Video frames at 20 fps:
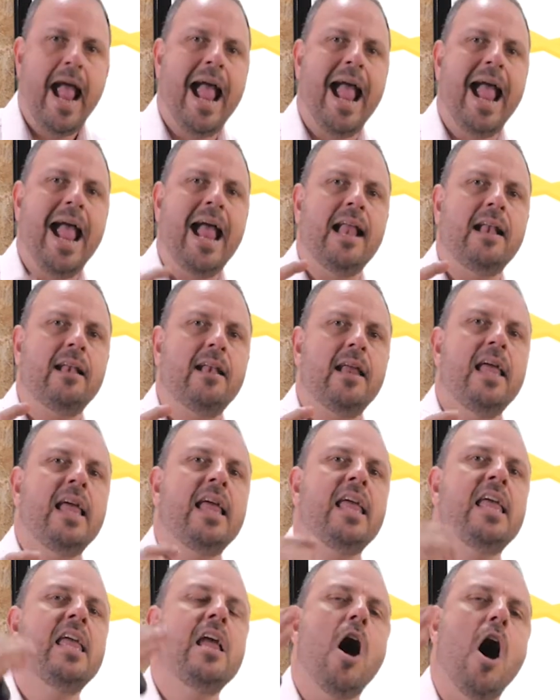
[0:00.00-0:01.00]
And
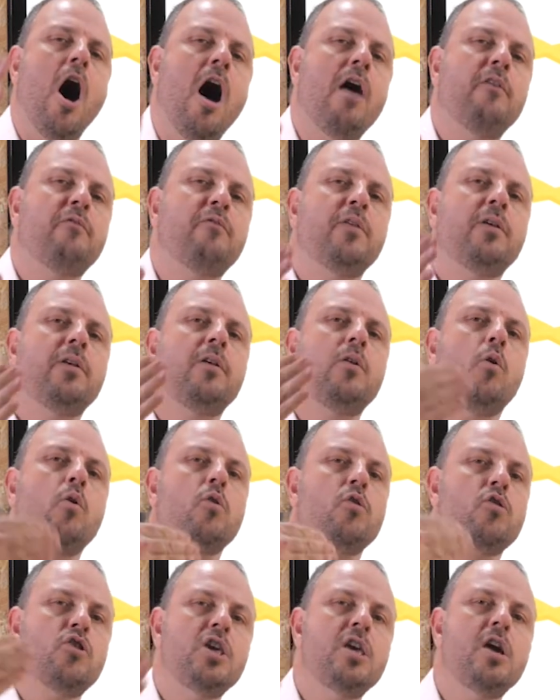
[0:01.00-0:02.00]
he often
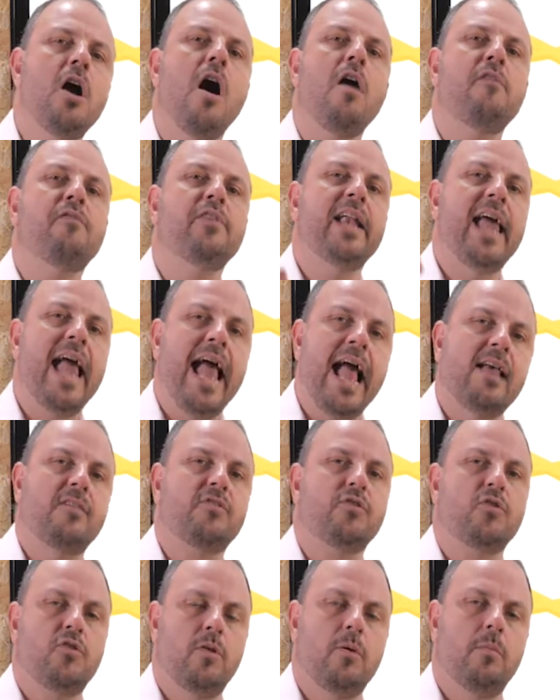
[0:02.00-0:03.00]
or she often
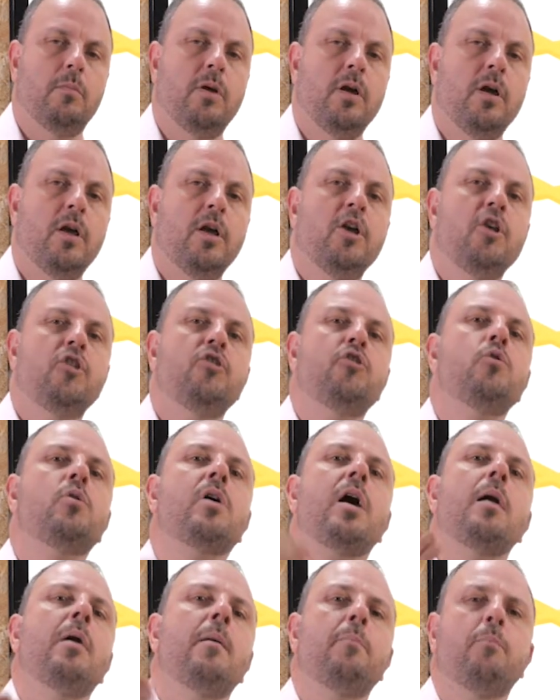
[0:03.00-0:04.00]
asks them to
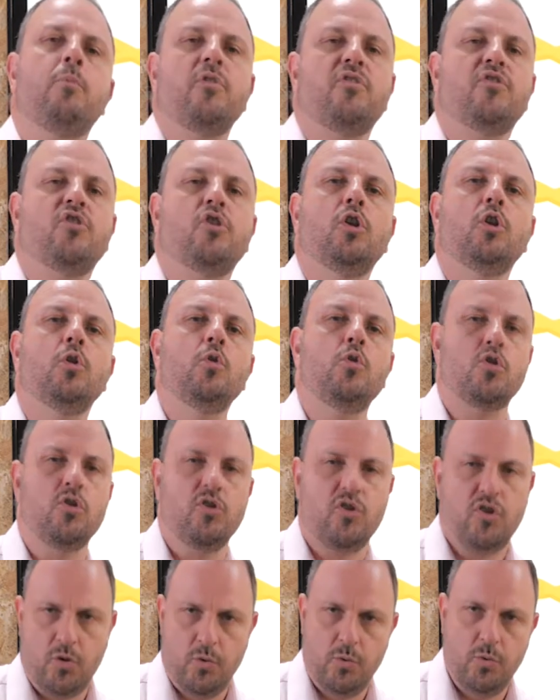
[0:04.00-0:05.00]
come up with
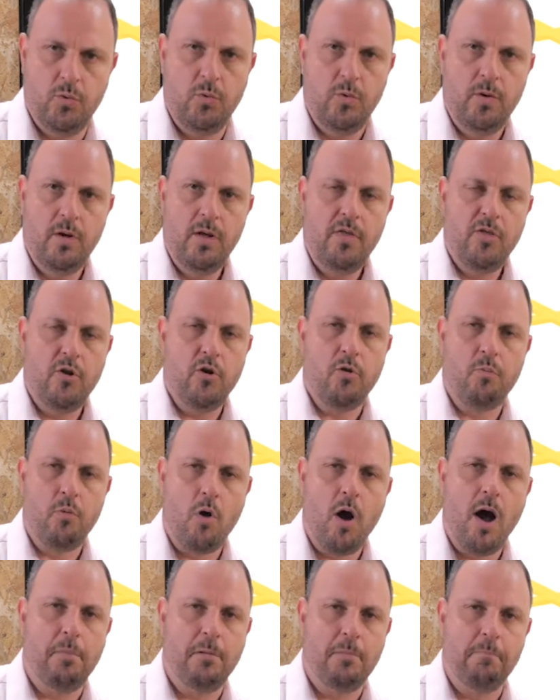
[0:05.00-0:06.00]
solutions to their
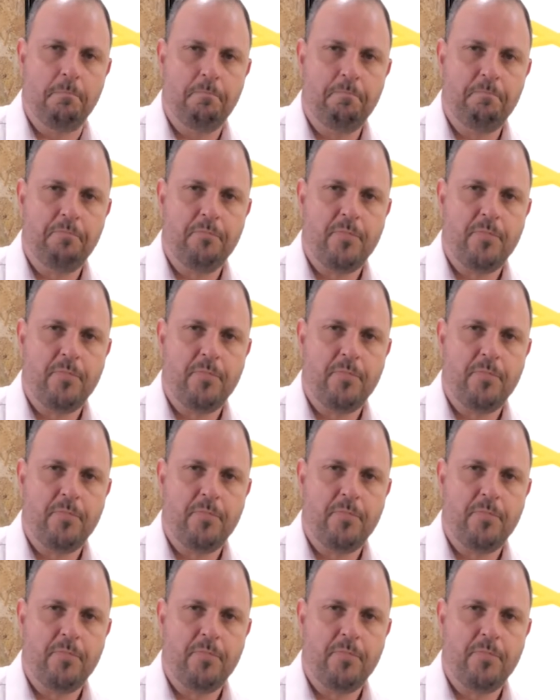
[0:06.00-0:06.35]
problem.